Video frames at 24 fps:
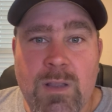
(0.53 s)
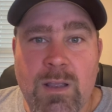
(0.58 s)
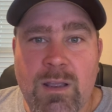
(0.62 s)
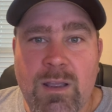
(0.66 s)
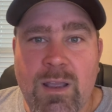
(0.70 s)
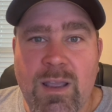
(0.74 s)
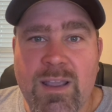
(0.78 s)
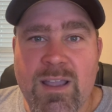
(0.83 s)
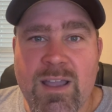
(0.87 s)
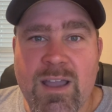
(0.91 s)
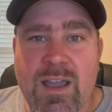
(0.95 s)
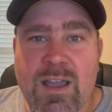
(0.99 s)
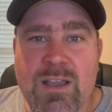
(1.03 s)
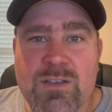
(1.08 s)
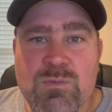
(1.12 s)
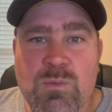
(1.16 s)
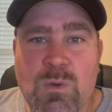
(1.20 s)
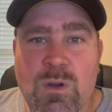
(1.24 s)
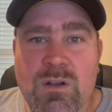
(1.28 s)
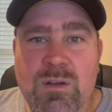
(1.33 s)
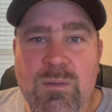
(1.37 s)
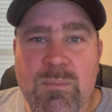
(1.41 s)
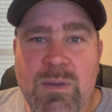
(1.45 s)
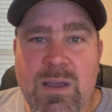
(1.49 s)
Hey guys,
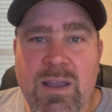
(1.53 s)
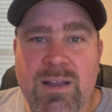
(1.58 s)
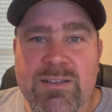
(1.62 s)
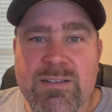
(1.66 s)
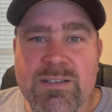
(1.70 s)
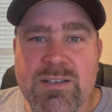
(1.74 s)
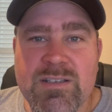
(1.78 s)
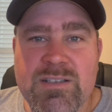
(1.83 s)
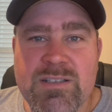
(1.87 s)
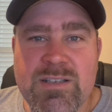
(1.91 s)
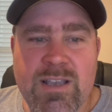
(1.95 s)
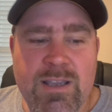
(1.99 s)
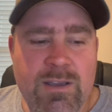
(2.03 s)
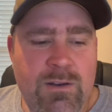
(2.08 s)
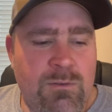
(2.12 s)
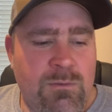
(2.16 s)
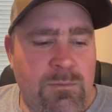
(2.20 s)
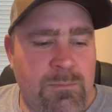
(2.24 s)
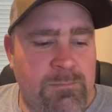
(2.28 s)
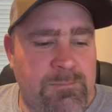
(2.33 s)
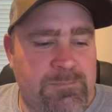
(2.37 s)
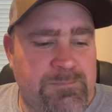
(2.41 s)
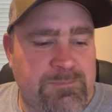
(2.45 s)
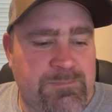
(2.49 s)
welcome back to the
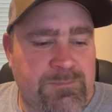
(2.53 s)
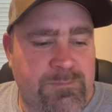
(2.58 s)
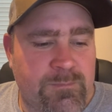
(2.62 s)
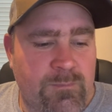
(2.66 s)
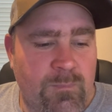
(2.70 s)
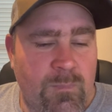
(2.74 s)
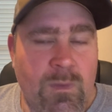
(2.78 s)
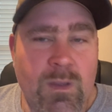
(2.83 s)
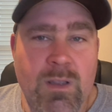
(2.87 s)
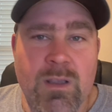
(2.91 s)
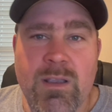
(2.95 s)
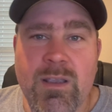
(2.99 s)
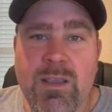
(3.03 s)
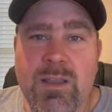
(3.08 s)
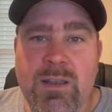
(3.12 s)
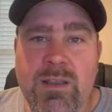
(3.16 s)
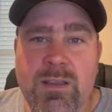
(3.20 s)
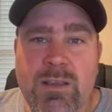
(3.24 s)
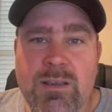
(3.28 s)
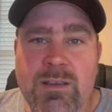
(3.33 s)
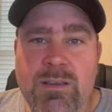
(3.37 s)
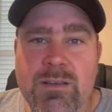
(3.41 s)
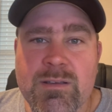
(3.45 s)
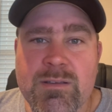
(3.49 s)
channel. It
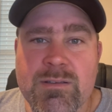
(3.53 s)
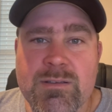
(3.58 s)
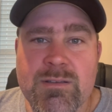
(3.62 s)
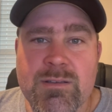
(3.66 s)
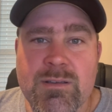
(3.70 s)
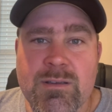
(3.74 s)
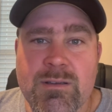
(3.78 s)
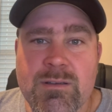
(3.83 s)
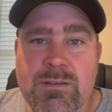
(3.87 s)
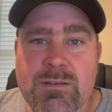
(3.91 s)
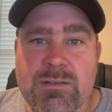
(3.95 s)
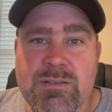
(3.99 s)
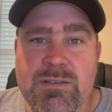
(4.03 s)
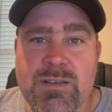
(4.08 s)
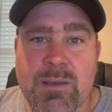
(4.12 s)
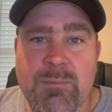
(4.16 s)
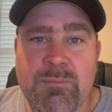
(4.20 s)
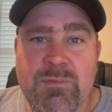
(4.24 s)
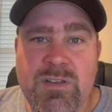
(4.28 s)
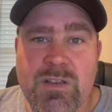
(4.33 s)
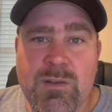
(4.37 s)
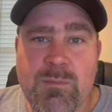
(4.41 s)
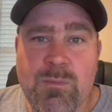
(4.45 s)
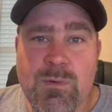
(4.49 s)
is
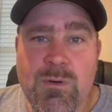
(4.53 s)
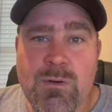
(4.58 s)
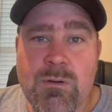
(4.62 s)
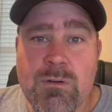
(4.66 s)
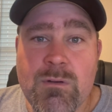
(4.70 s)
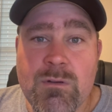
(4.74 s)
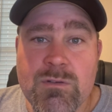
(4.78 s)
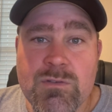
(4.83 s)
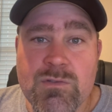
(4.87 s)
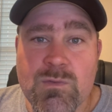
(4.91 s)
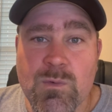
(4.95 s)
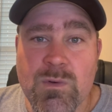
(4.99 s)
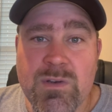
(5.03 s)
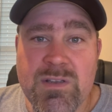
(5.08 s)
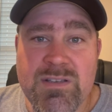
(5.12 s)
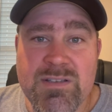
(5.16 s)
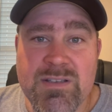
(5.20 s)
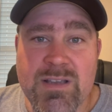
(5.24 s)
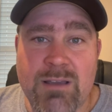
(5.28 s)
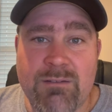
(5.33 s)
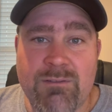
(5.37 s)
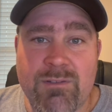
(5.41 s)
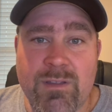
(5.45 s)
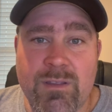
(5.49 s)
September
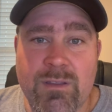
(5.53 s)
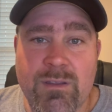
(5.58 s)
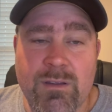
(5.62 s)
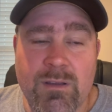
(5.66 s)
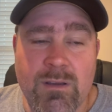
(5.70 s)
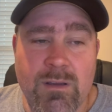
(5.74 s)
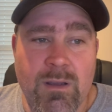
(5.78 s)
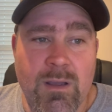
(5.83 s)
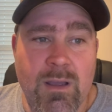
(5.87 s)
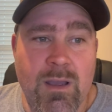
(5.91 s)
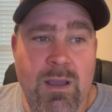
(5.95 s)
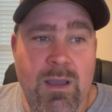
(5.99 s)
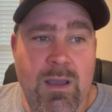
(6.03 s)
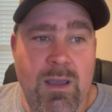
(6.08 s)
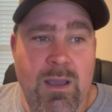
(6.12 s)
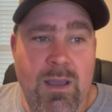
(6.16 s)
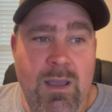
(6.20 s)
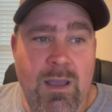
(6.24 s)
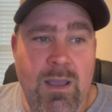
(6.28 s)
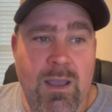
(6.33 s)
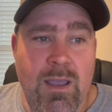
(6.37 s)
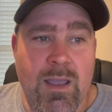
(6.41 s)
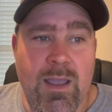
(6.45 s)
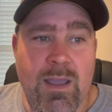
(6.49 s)
27th,
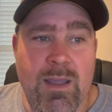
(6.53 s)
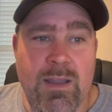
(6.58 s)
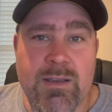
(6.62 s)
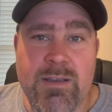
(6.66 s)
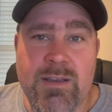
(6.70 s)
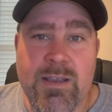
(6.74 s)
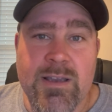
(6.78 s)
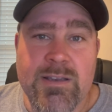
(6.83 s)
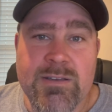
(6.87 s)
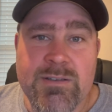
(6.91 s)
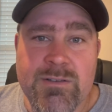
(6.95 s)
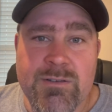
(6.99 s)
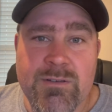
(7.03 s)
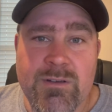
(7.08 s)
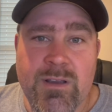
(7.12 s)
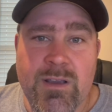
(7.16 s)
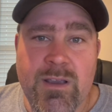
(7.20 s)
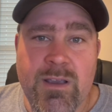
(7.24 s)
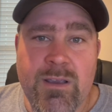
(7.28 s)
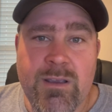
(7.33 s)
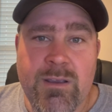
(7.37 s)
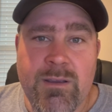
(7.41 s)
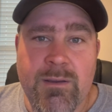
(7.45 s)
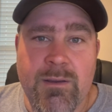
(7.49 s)
and
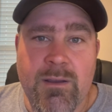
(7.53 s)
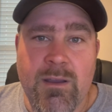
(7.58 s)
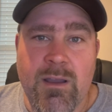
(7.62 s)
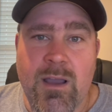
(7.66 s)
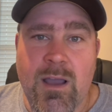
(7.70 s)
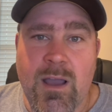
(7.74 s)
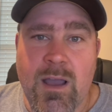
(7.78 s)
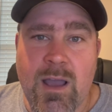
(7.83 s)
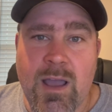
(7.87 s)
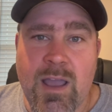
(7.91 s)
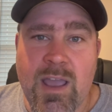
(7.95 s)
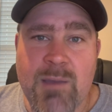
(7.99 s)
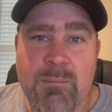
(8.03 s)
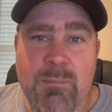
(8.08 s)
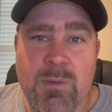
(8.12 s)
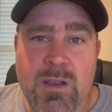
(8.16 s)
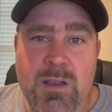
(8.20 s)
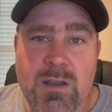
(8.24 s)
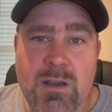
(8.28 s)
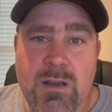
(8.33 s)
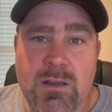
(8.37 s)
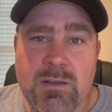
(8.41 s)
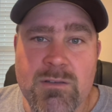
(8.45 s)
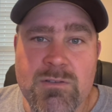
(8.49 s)
yesterday I had my
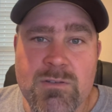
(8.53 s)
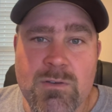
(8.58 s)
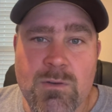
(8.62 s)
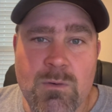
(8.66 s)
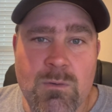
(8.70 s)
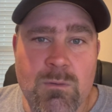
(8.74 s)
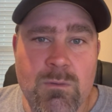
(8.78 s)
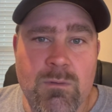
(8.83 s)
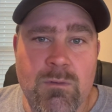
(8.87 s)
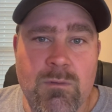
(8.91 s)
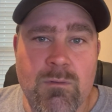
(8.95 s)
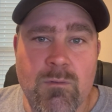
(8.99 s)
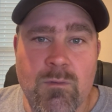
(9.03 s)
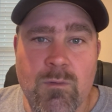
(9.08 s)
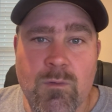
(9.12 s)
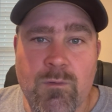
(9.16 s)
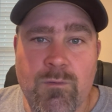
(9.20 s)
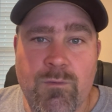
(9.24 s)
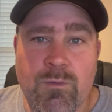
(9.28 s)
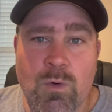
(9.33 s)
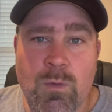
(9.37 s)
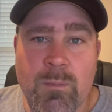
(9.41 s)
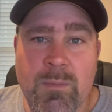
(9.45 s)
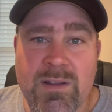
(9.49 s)
consult
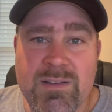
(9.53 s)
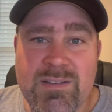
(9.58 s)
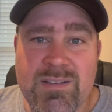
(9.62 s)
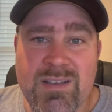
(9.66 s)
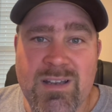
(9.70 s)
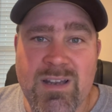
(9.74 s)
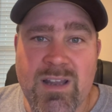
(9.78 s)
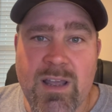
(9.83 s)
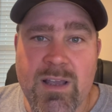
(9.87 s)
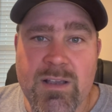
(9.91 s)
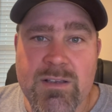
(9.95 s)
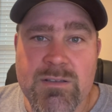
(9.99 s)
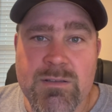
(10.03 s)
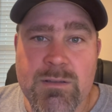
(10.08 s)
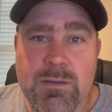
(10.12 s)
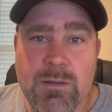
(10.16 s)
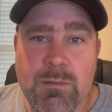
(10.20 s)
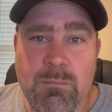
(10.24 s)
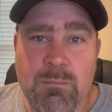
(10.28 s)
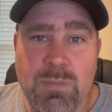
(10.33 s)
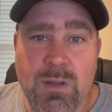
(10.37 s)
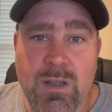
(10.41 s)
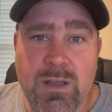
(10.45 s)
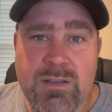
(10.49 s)
for my 10X
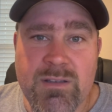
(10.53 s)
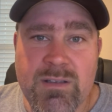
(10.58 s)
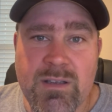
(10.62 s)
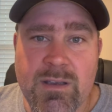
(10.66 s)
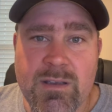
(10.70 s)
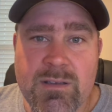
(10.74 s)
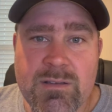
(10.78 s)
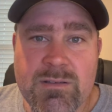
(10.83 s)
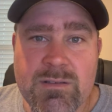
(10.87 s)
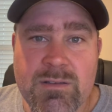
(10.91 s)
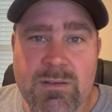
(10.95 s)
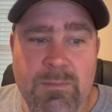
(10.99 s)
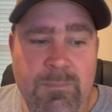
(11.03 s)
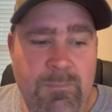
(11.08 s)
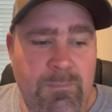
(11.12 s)
blood test,